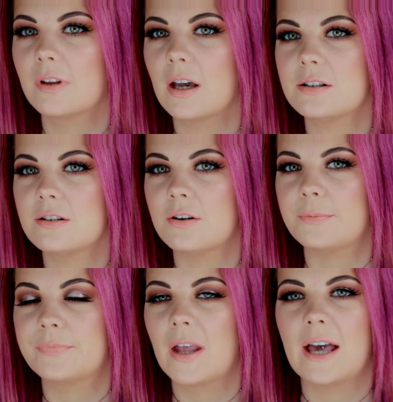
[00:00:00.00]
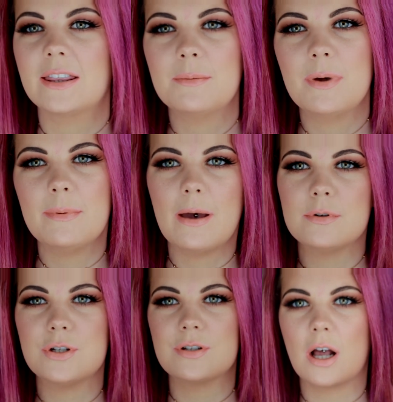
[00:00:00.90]
I don't know. I think maybe I
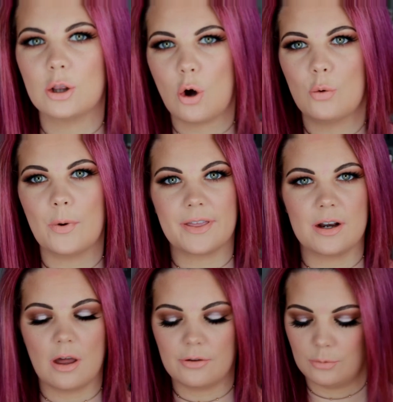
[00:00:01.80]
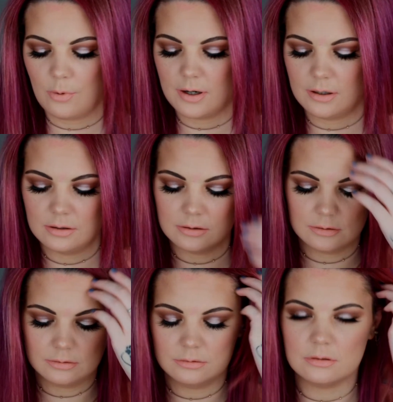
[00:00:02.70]
would use it along with another one
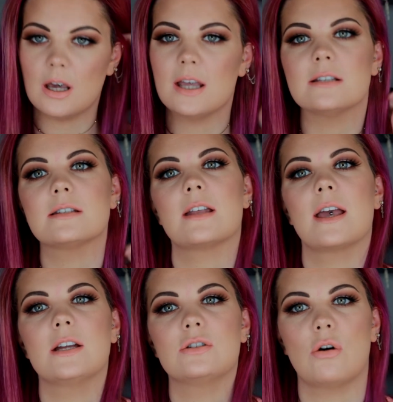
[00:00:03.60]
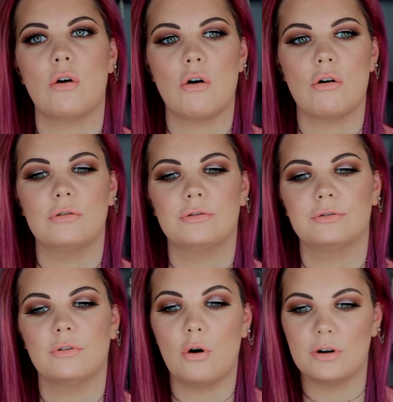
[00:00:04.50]
instead
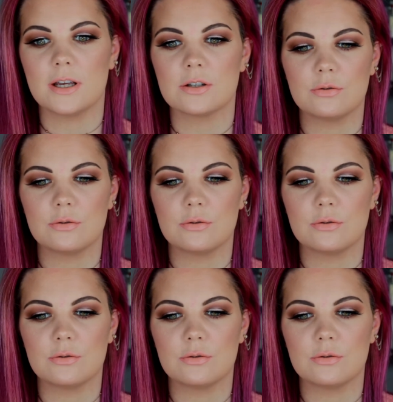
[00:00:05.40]
of on its